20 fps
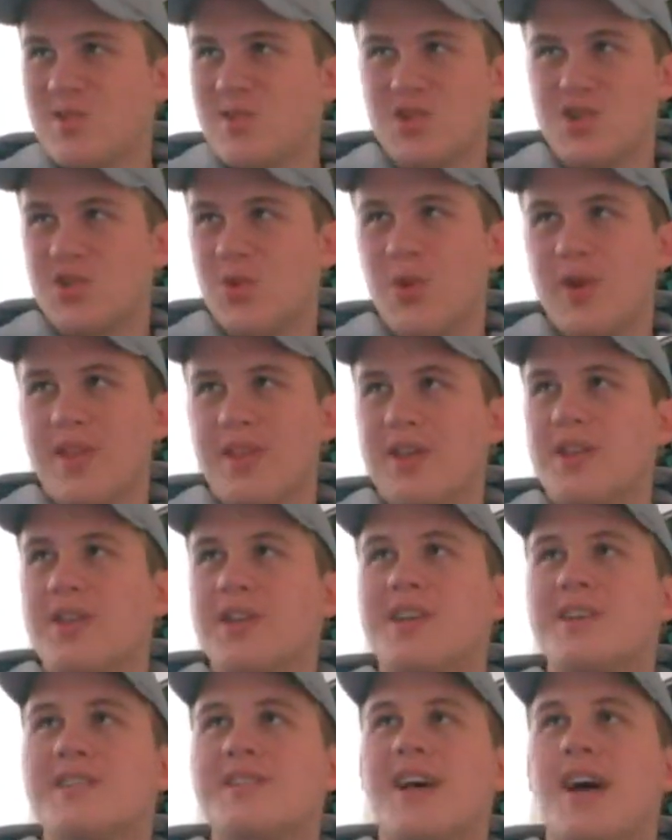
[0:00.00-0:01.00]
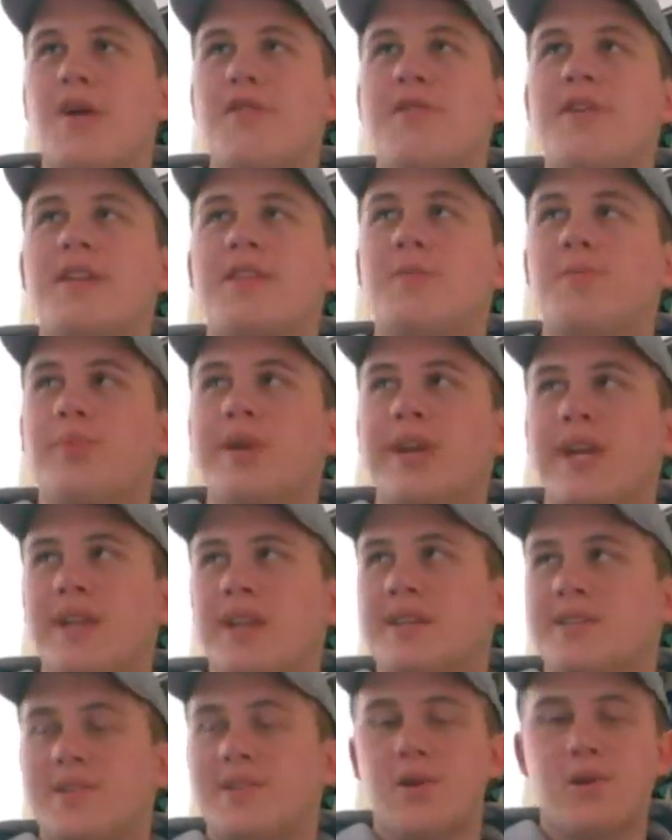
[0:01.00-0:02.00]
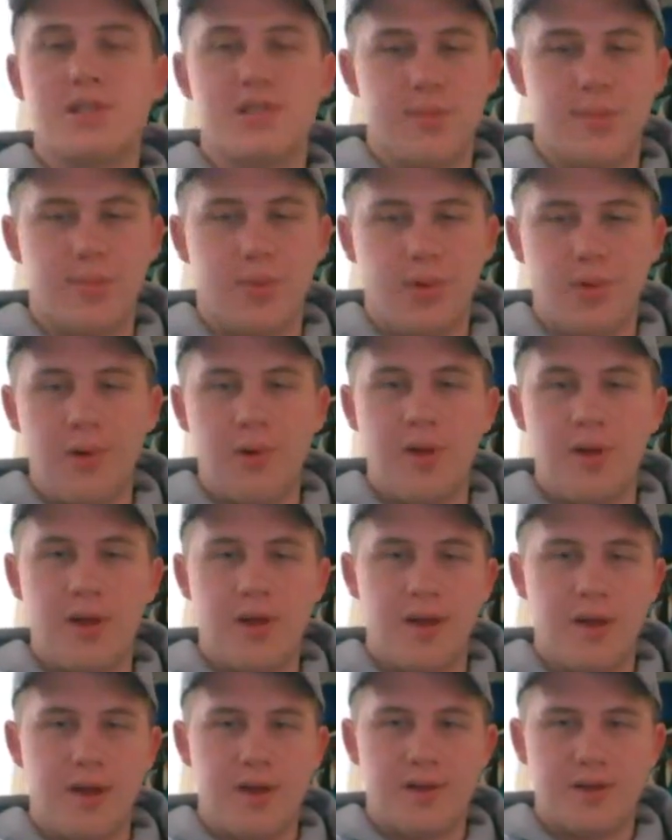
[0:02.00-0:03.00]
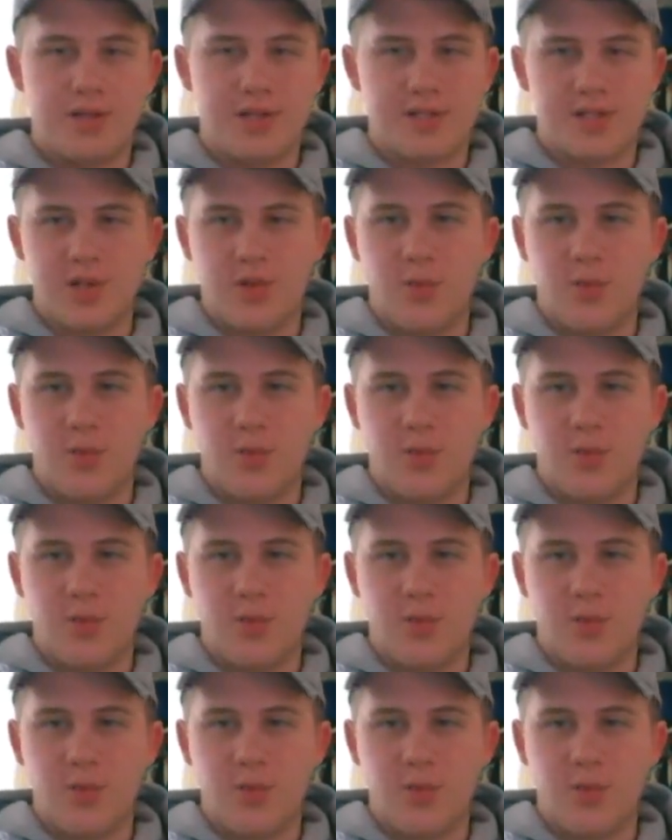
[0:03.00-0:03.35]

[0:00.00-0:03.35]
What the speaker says: just the way that, because I think the beat is so simple, just in